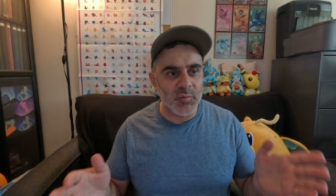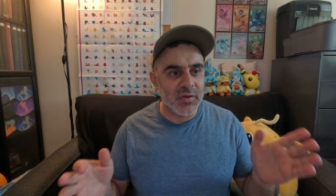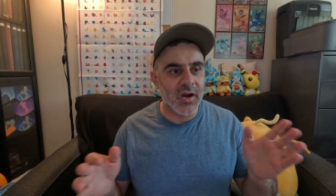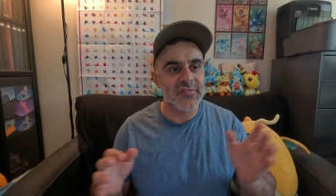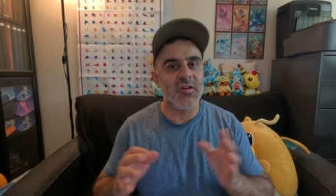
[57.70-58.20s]
I hope
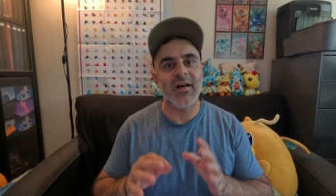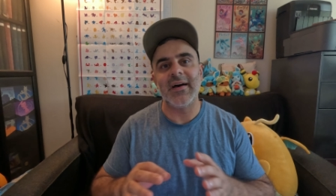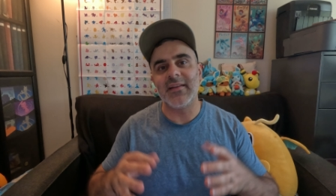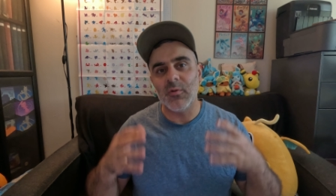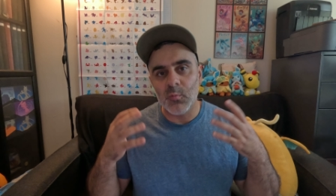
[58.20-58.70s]
you guys all
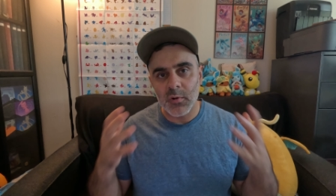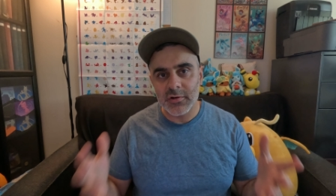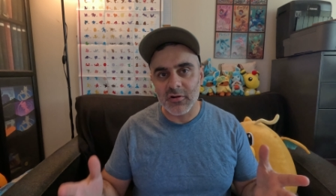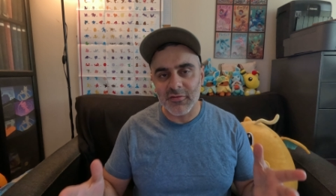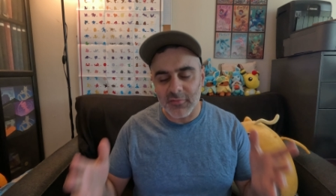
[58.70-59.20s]
had a
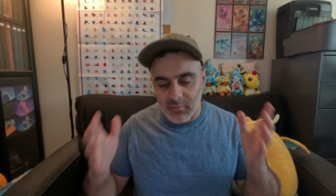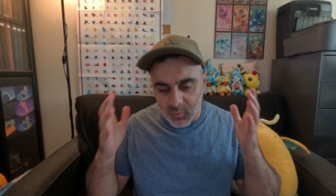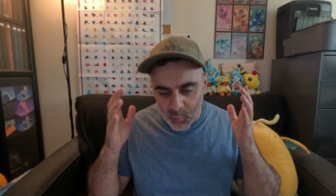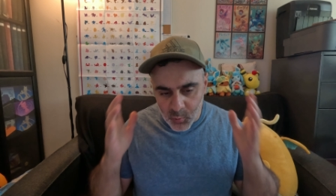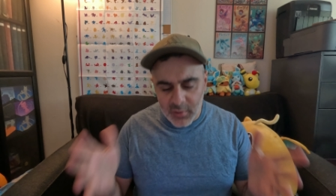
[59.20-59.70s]

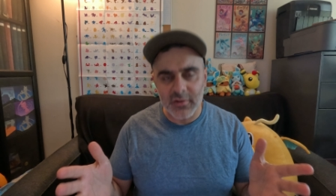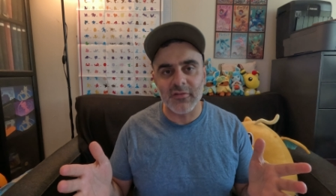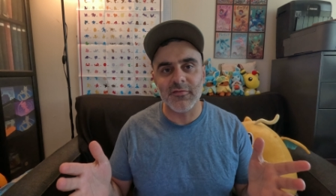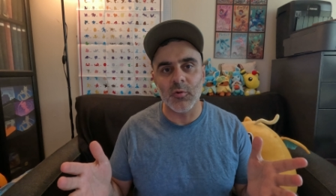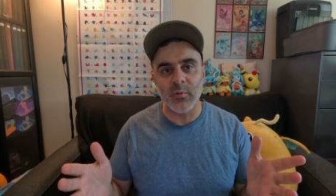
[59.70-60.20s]
wonderful,
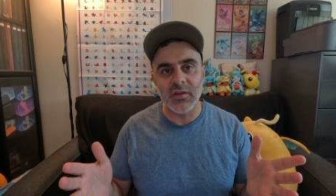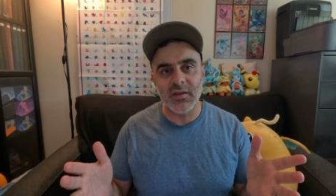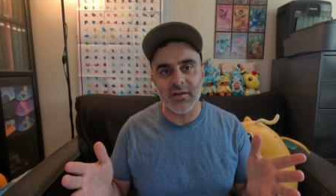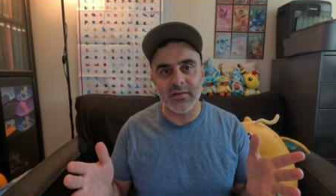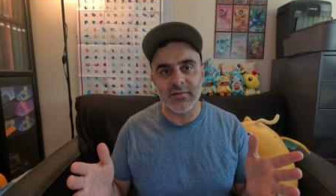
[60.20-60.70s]
wonderful
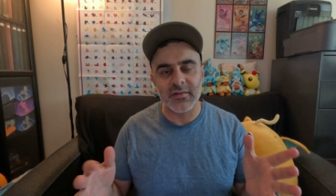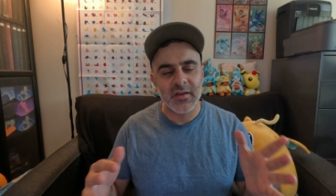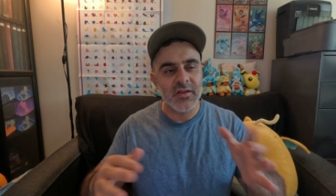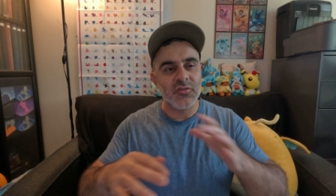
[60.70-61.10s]
weekend.